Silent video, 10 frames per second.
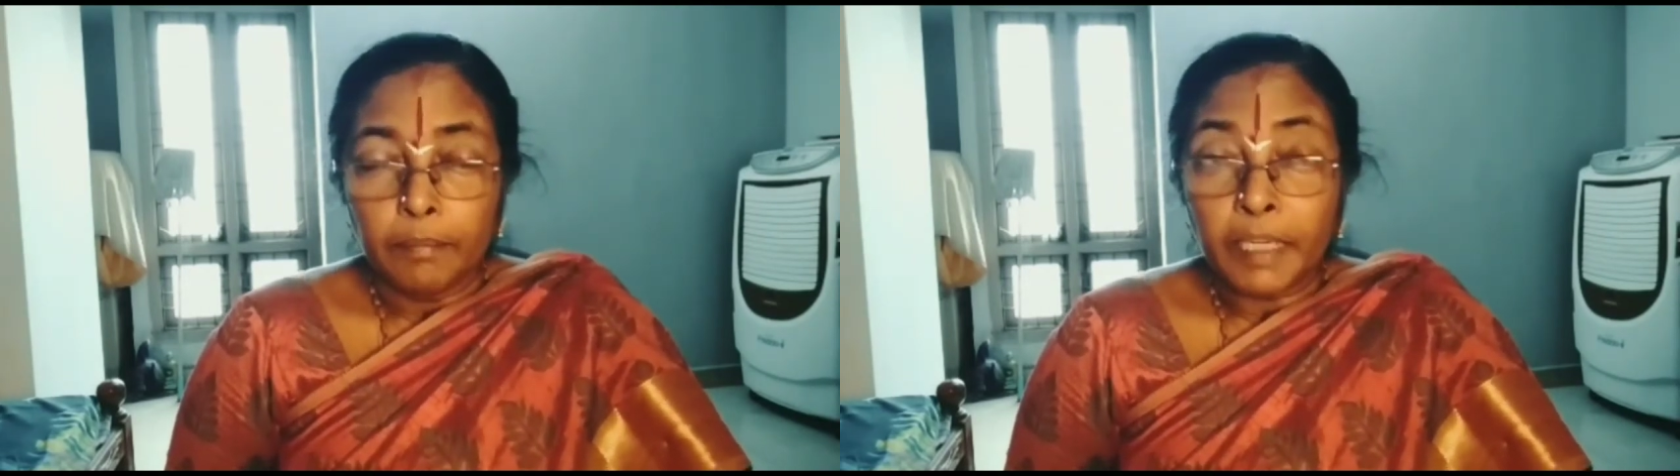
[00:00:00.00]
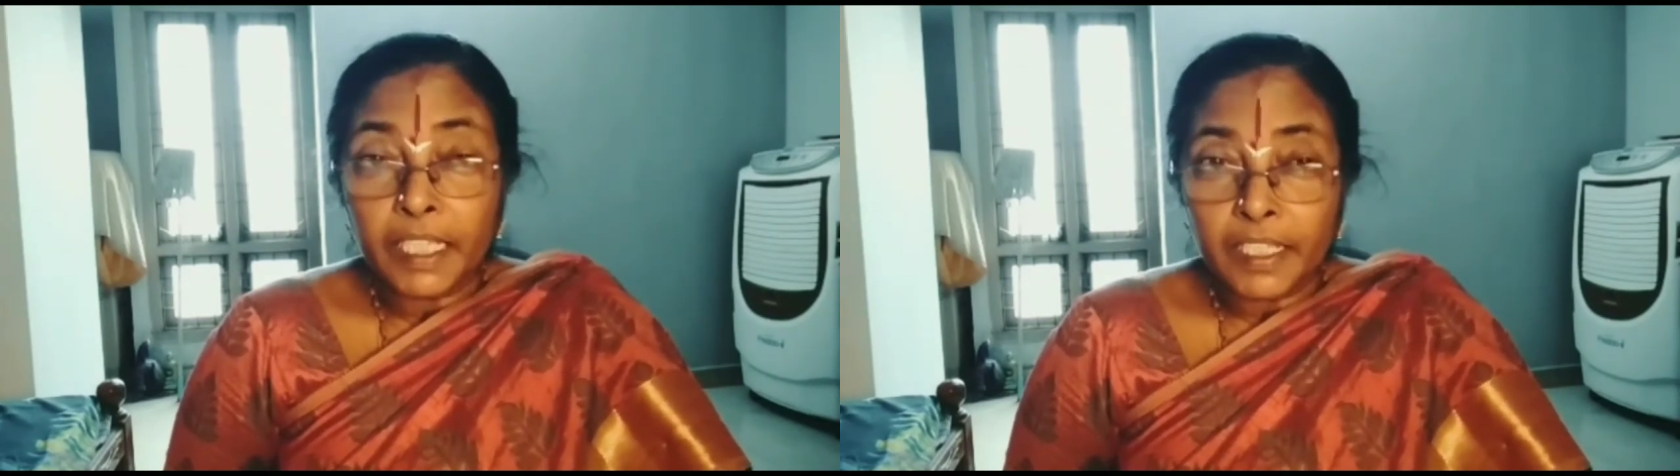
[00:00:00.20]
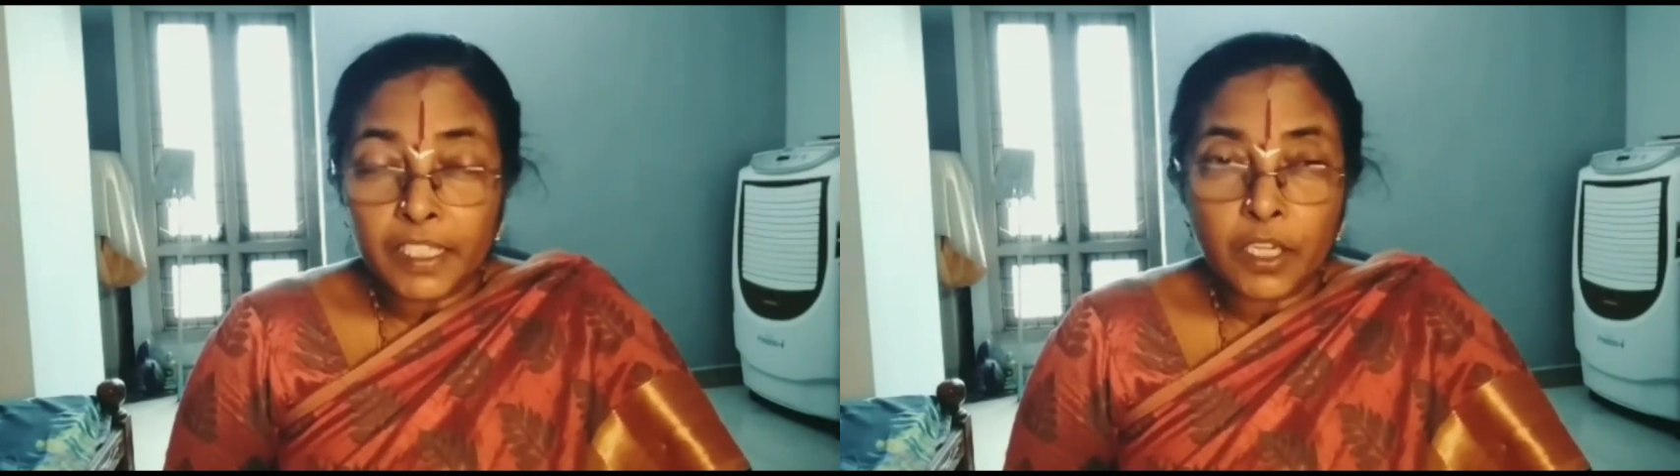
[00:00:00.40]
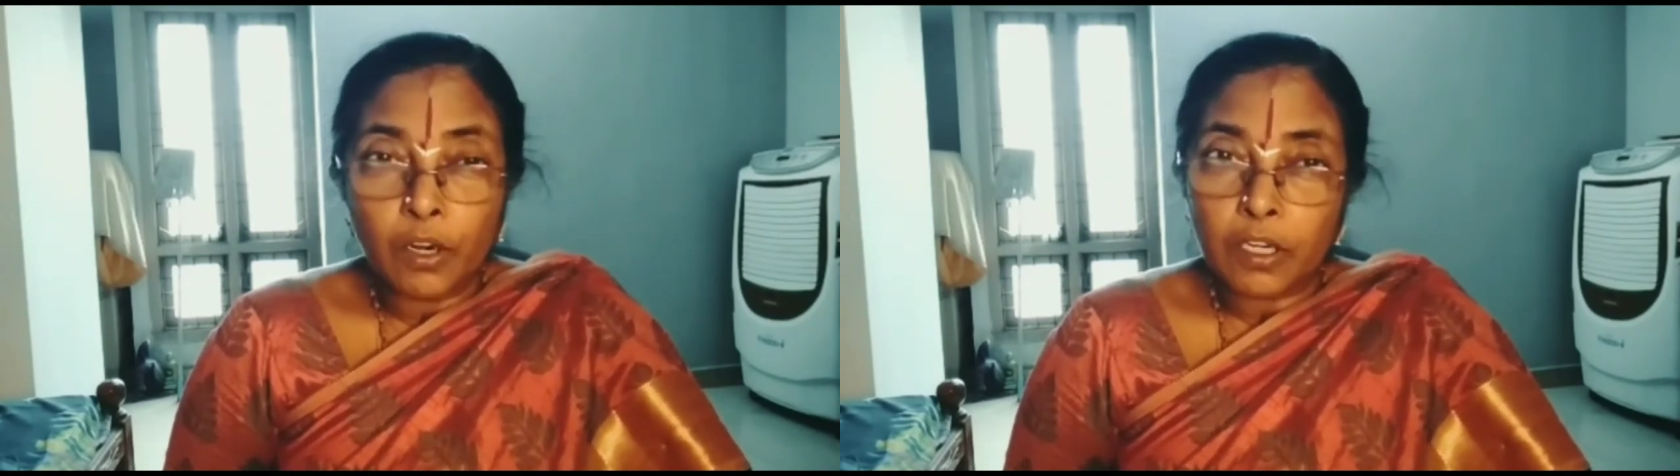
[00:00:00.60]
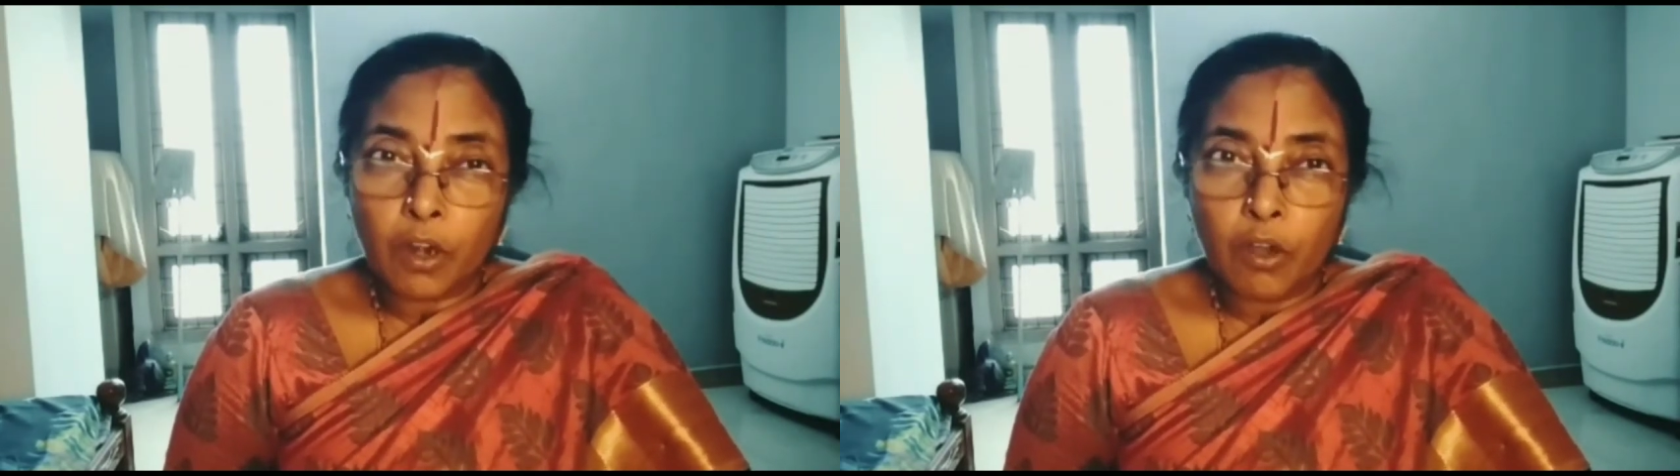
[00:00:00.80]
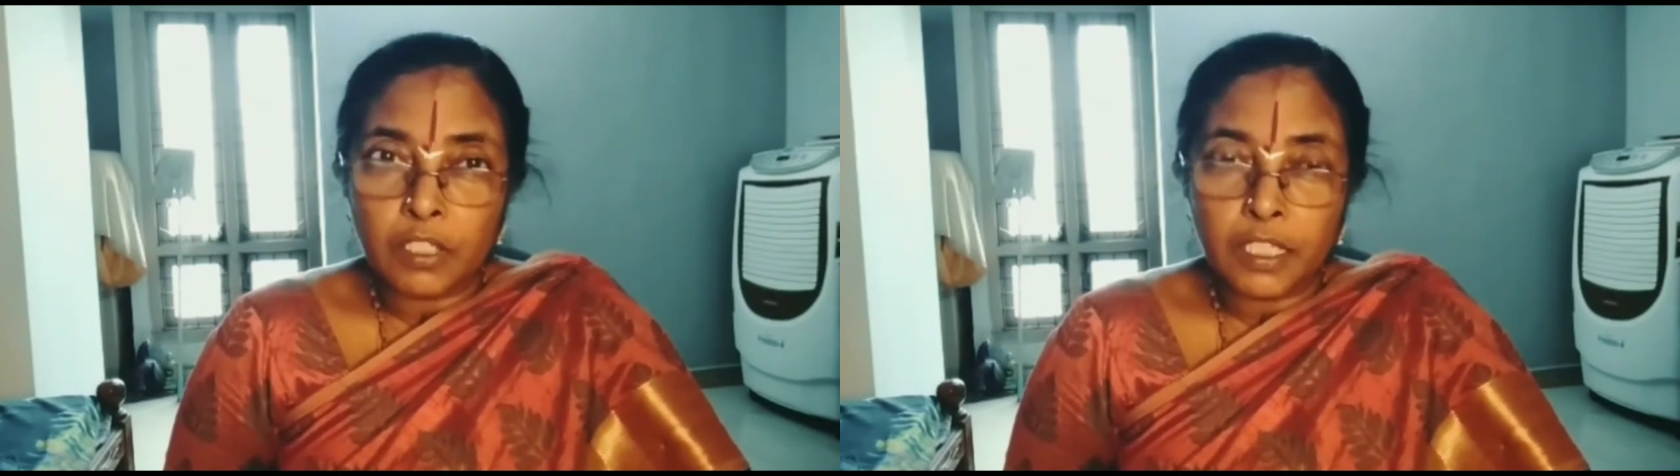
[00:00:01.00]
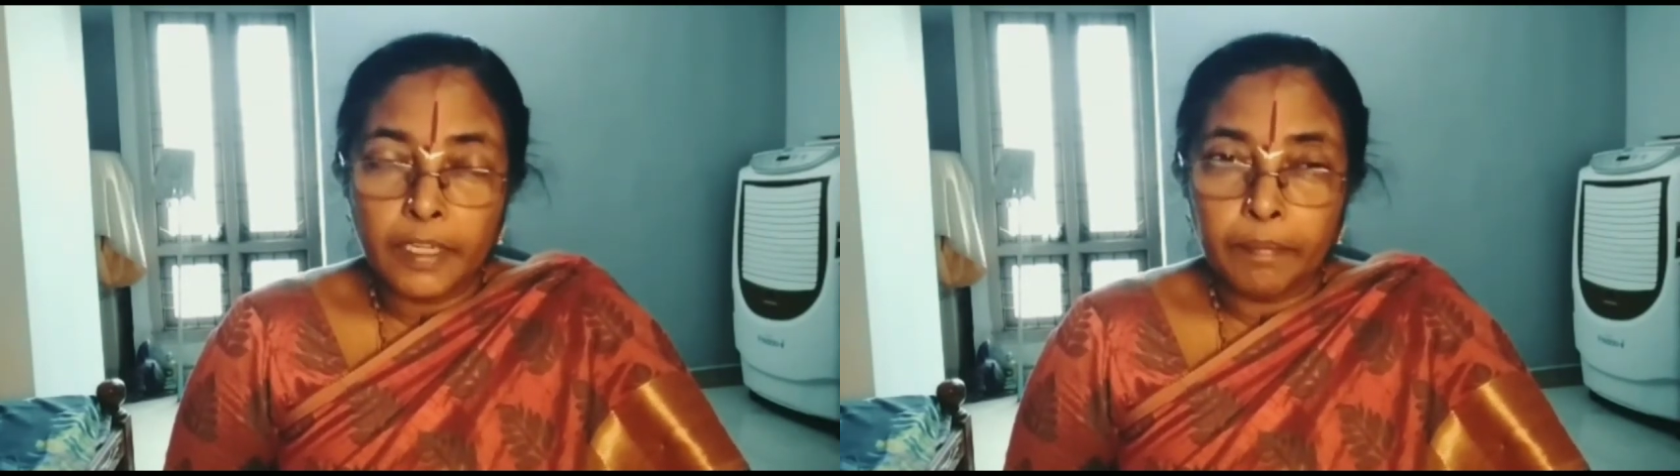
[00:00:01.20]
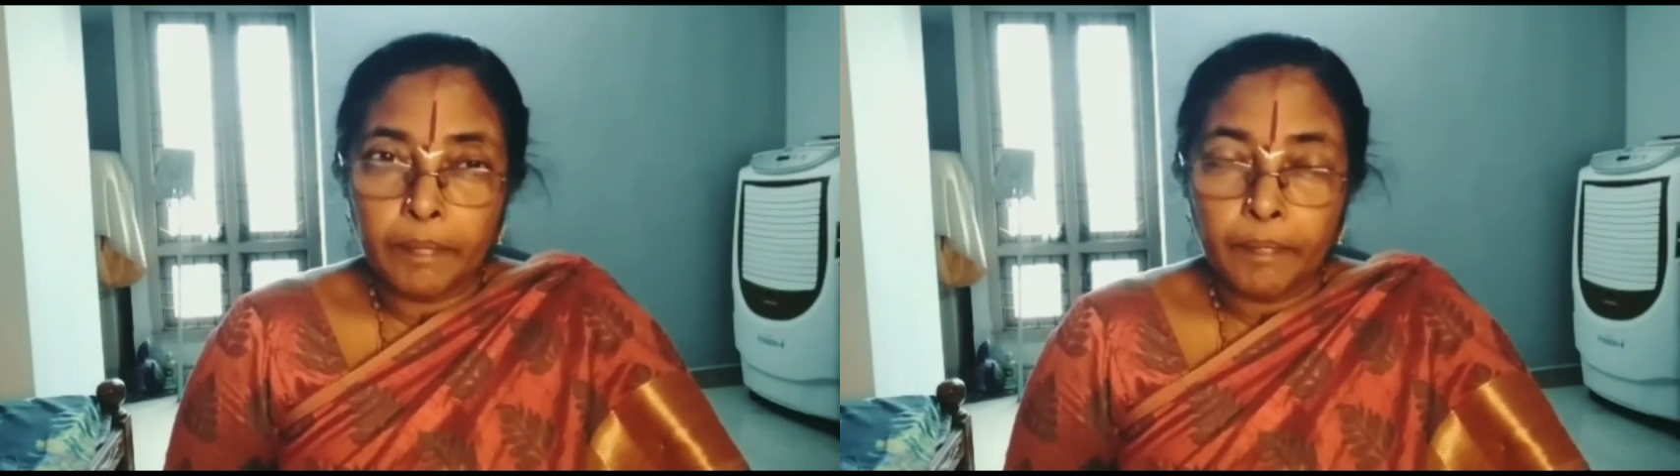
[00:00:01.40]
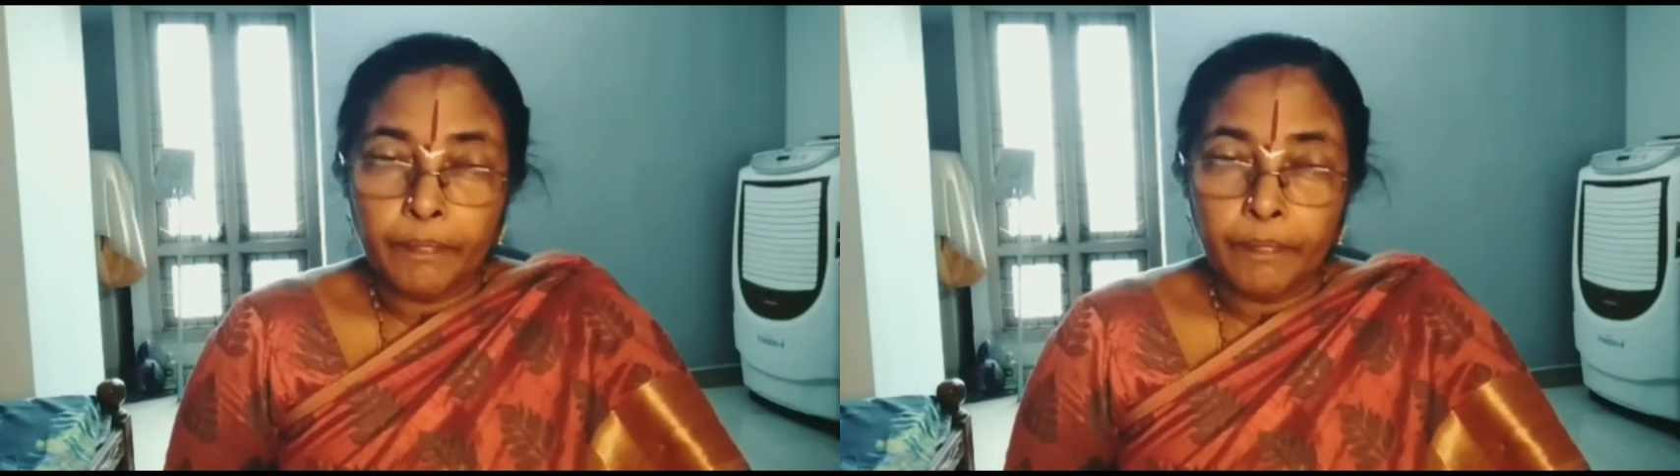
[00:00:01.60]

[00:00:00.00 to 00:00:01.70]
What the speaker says: but it is not long sleep.